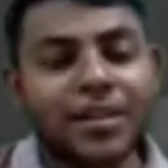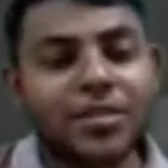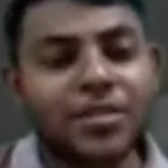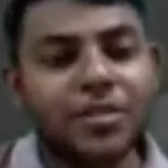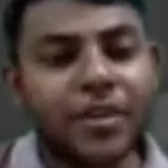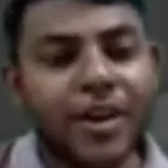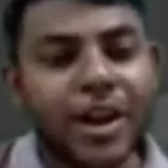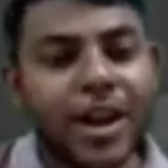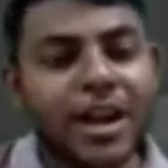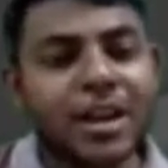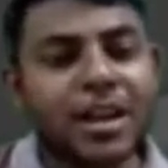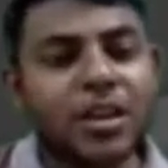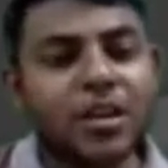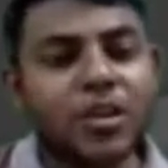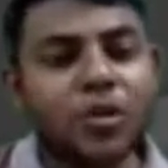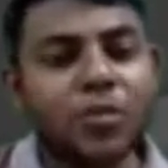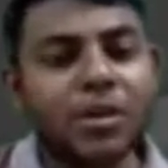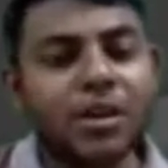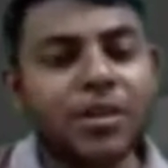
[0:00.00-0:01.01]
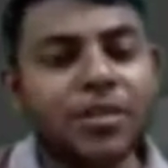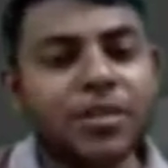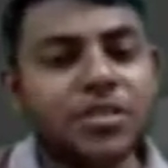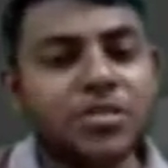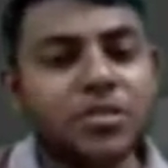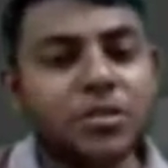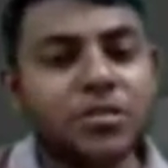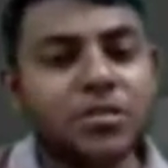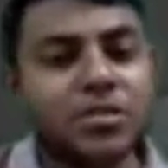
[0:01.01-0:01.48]
and trained
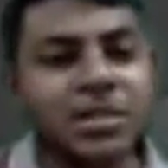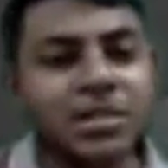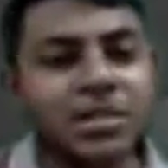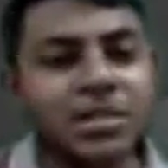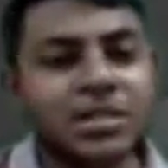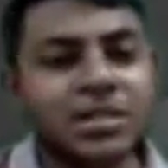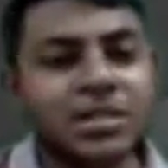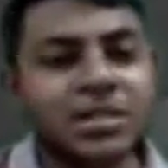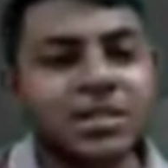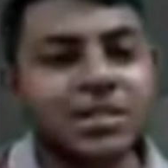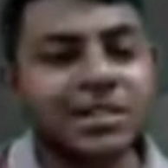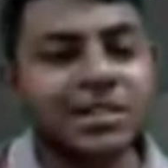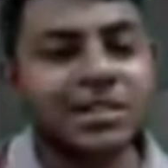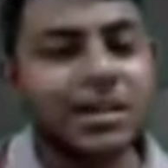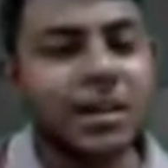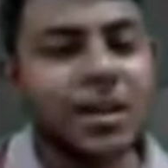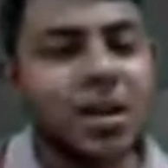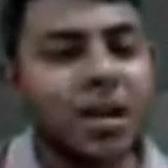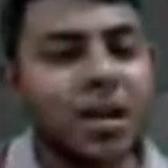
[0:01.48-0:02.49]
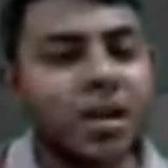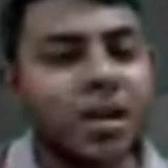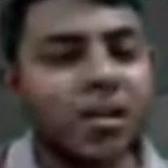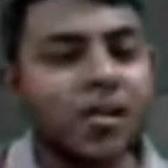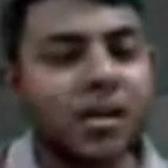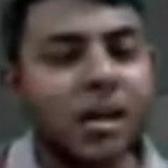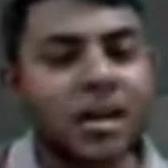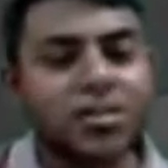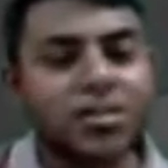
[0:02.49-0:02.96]
human resources
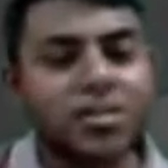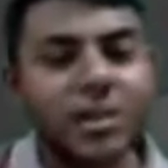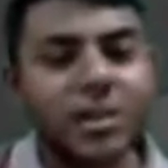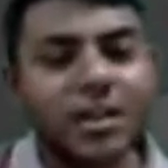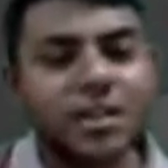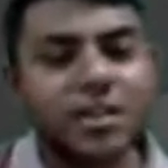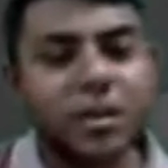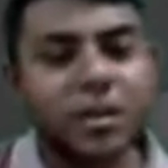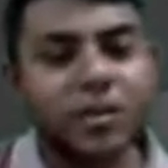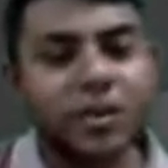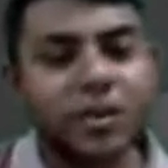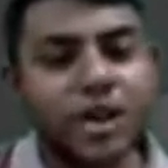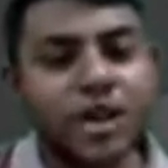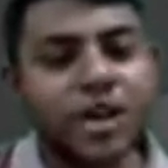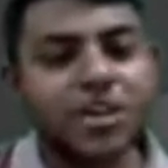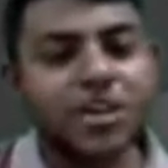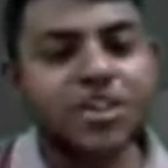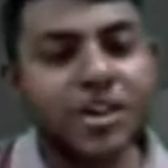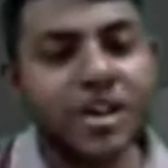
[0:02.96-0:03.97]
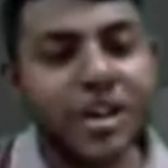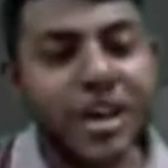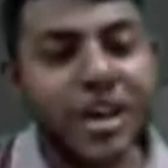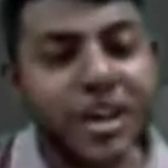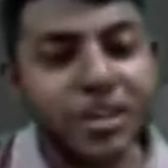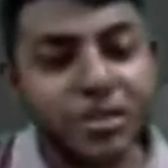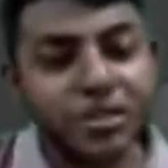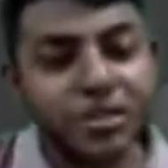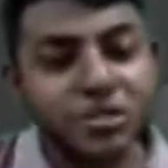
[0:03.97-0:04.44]
as well as communication
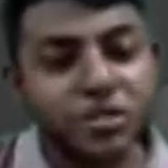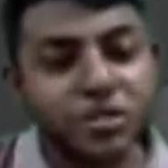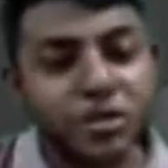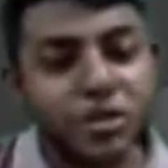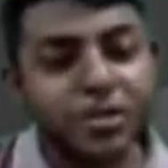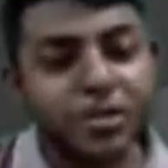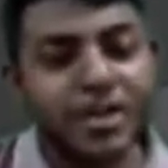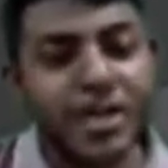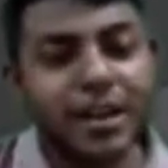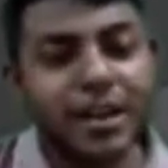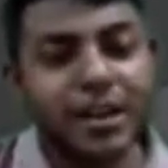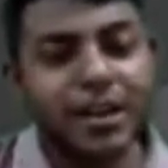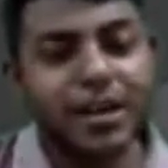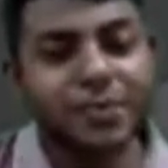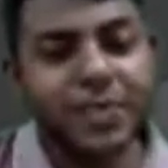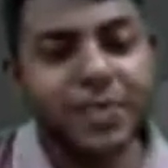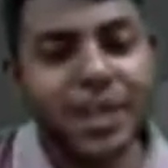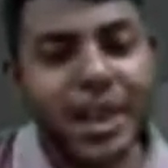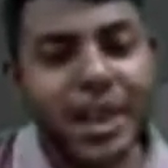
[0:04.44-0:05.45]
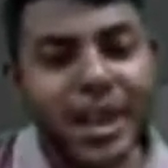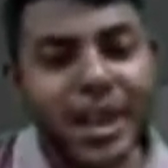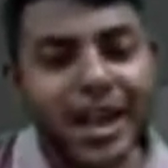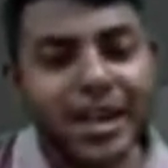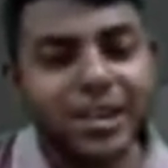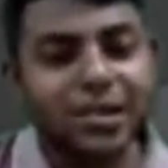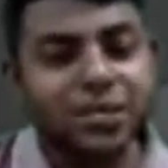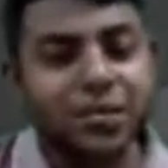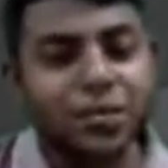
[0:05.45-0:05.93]
networks should be there,
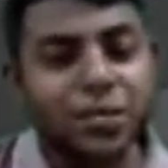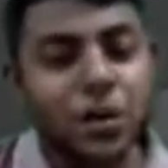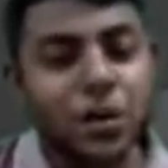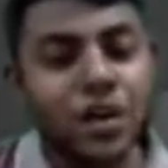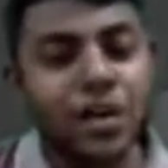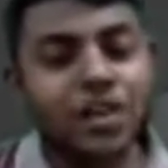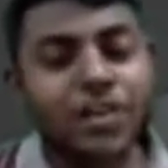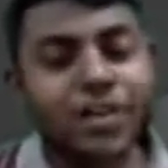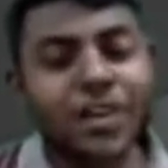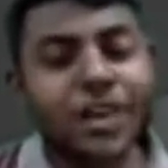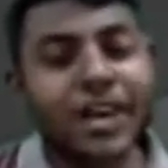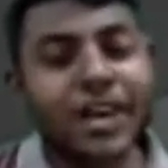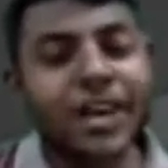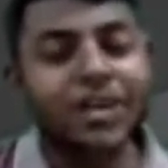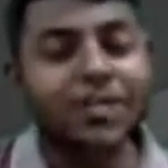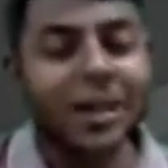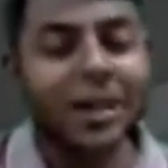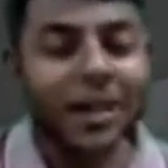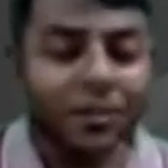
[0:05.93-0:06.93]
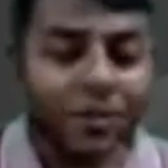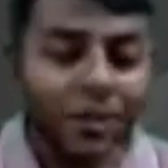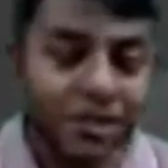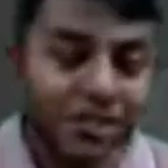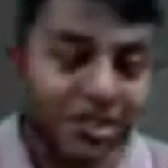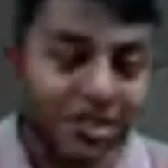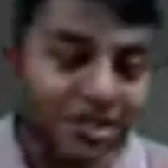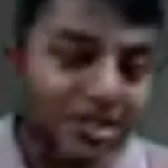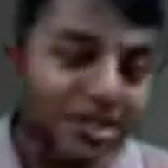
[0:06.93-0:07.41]
and the monitoring and
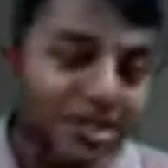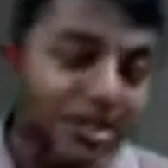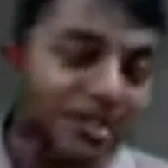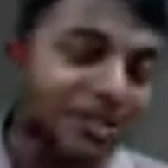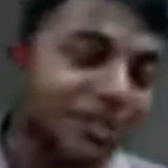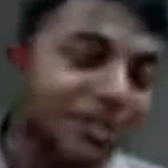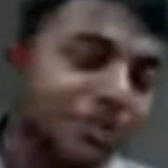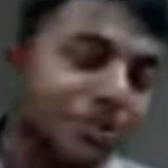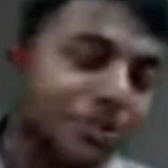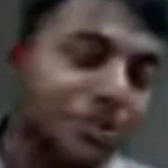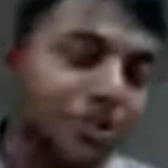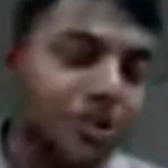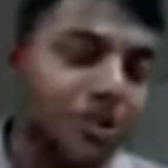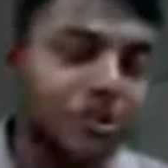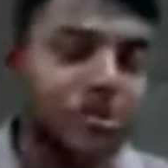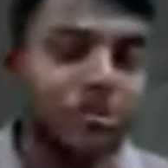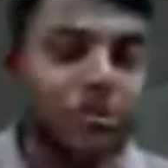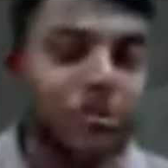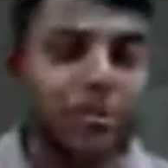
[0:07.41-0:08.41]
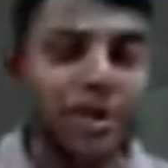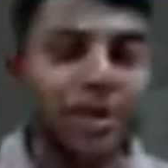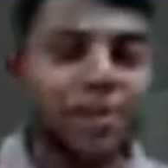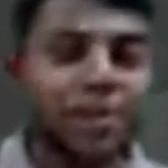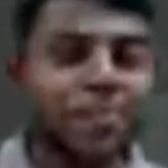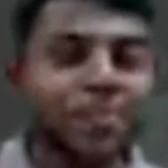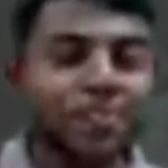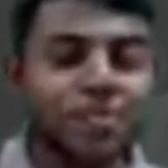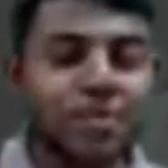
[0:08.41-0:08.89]
evaluation system should
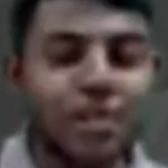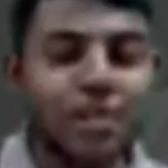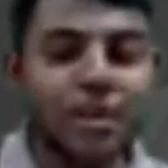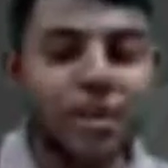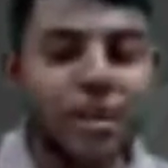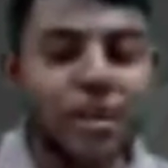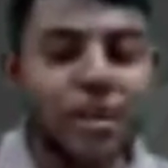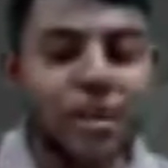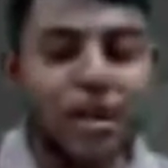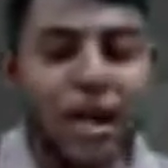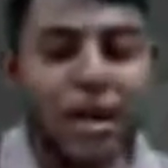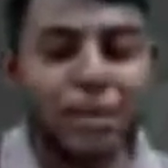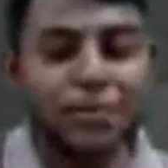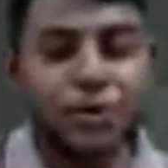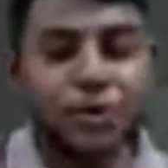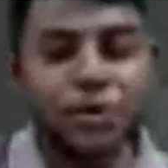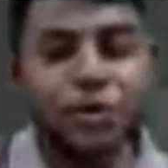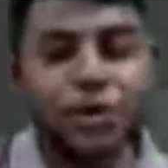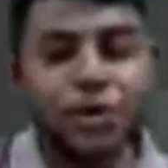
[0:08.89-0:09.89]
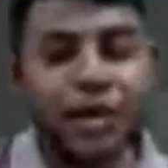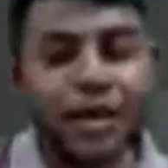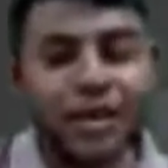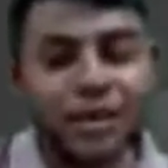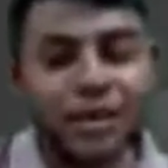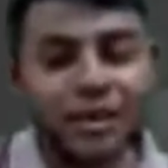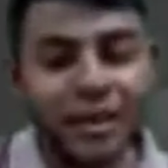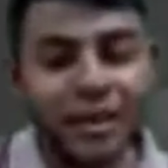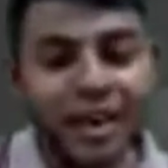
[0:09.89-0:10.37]
also be up to
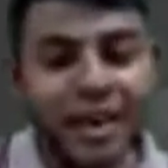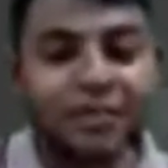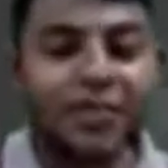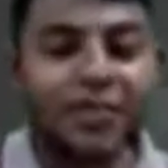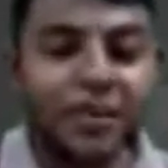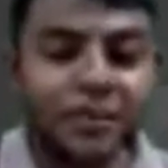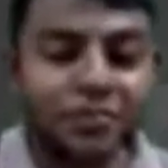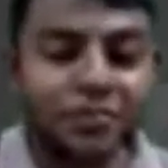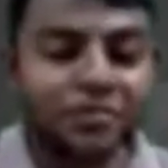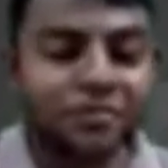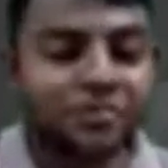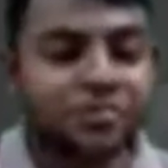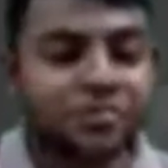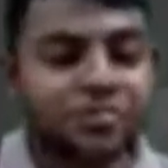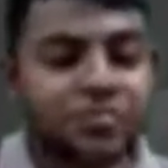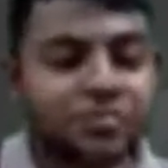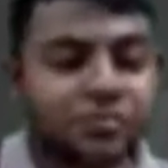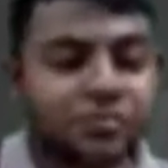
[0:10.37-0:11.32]
that level.